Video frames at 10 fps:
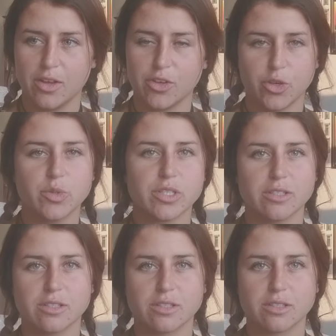
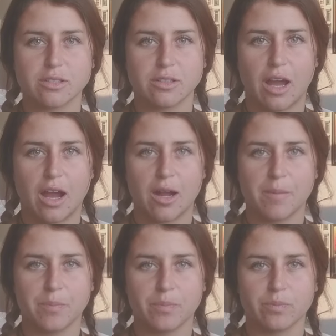uses
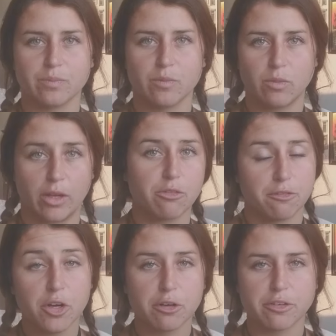like
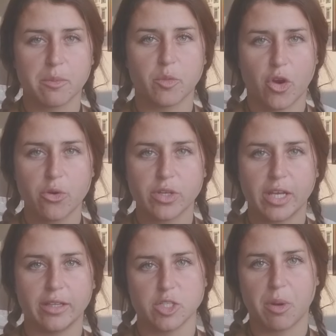fur from
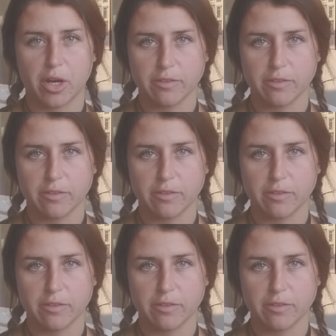roadkill as part